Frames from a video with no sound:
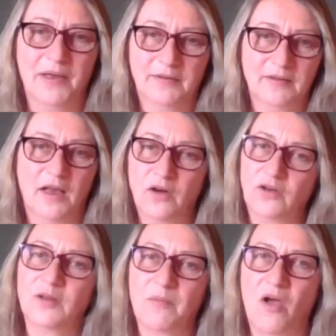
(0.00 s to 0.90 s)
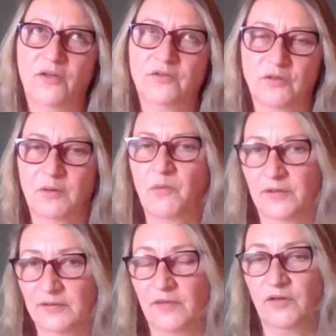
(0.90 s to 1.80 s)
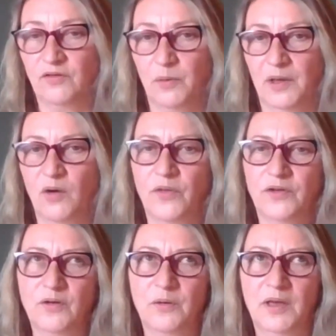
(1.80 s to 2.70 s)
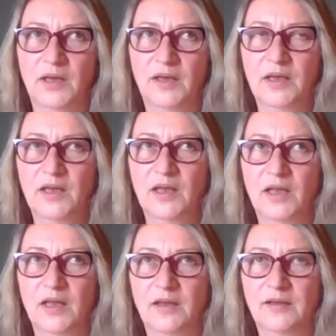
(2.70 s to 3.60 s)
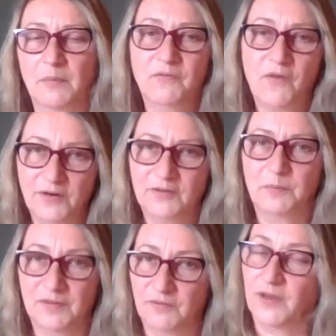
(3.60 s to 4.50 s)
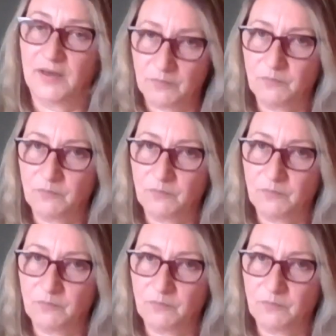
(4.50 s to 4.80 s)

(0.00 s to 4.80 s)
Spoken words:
and a lot of them aren't doing what they said they're doing, or they're doing something very specific